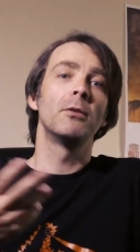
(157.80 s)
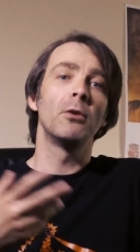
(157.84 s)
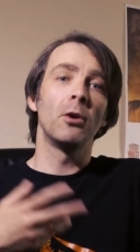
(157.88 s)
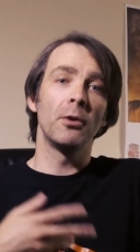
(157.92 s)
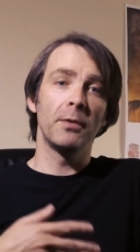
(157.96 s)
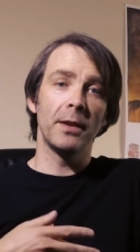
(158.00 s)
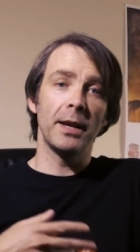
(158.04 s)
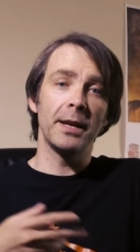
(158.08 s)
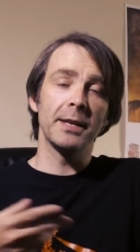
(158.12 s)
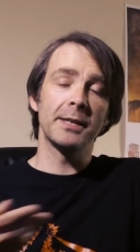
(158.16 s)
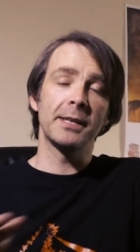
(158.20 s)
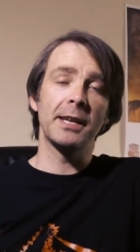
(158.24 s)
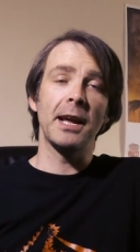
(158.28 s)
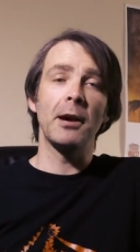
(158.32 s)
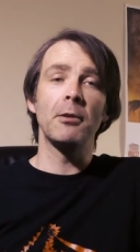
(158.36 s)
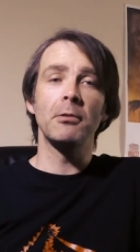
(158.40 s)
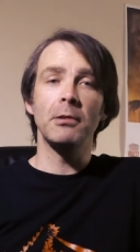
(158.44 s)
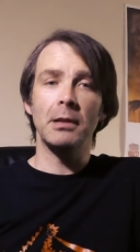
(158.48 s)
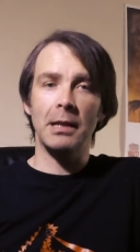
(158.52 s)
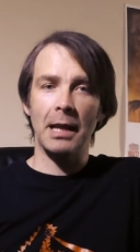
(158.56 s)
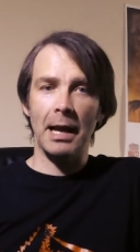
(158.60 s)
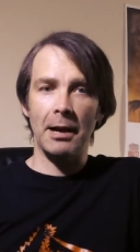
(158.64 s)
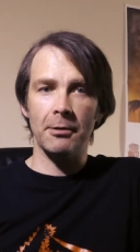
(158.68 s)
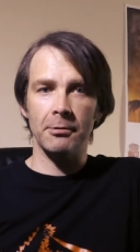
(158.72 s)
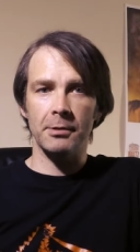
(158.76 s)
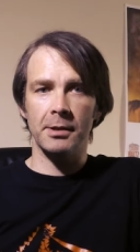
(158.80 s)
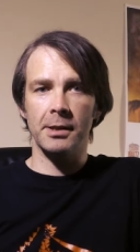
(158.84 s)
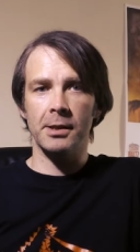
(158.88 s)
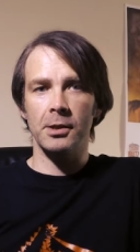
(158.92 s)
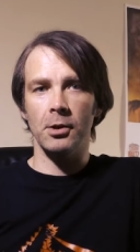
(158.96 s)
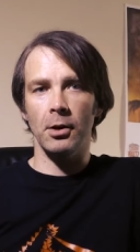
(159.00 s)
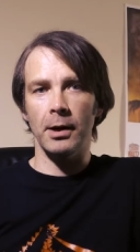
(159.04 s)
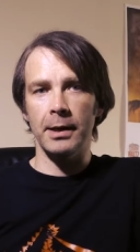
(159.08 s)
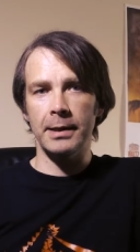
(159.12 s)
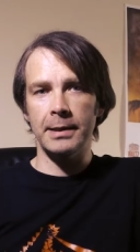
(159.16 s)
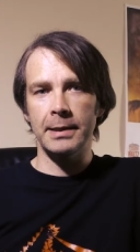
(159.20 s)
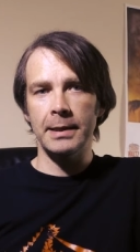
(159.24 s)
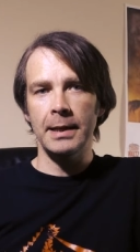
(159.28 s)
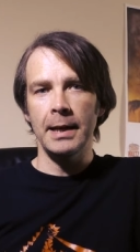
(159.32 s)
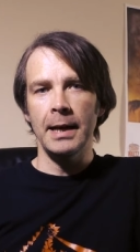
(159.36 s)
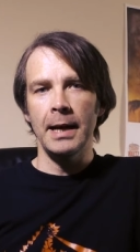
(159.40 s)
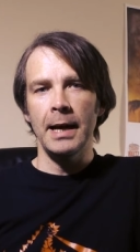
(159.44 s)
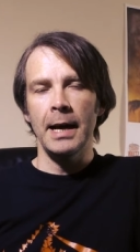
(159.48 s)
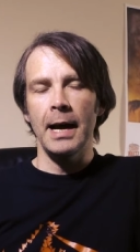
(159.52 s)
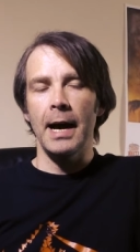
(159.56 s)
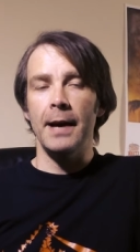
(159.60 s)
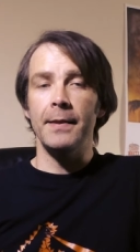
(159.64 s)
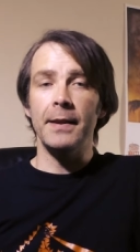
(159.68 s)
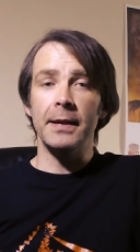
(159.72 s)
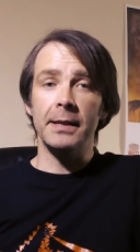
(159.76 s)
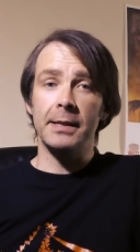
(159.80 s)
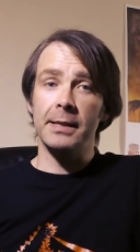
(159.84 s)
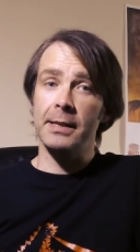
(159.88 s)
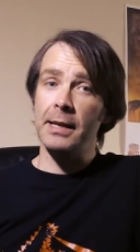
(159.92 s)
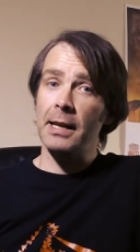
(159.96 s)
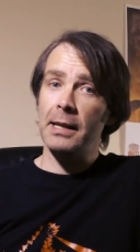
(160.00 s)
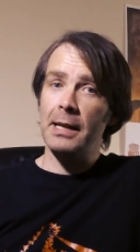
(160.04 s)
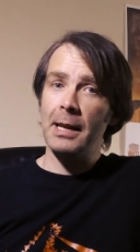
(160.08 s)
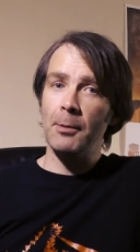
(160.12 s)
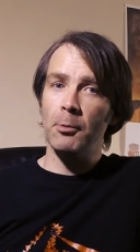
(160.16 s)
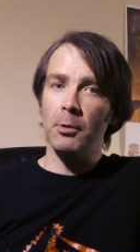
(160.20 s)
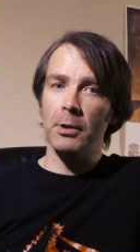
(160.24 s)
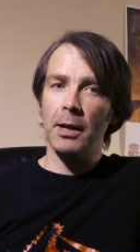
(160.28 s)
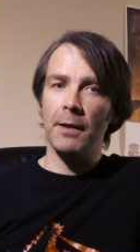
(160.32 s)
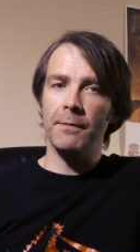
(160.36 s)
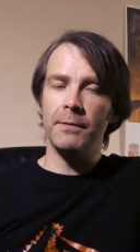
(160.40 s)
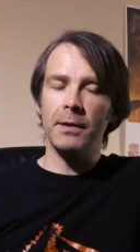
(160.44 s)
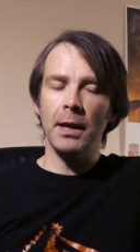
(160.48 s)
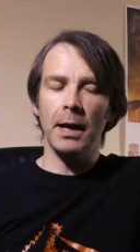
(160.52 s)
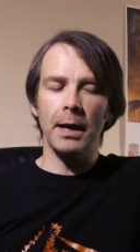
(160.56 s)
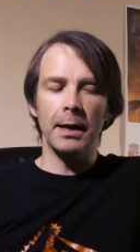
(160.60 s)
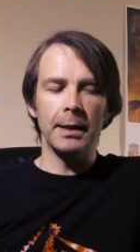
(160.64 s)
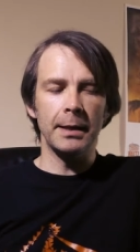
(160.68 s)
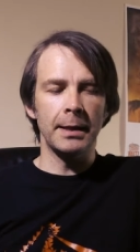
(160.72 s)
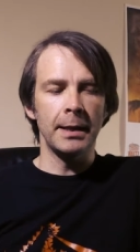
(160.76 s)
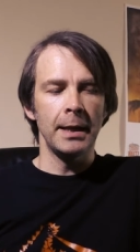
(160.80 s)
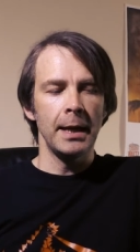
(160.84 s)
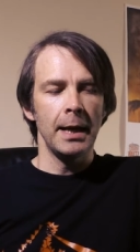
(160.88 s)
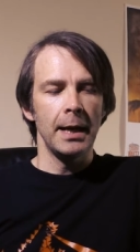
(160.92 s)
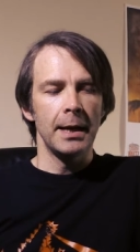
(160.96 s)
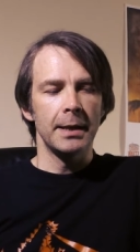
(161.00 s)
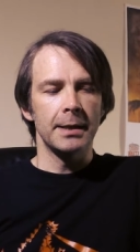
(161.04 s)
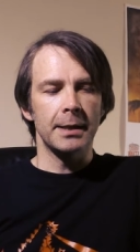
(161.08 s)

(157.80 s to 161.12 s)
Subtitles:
on their SoundCloud site. And that's exactly what they've done.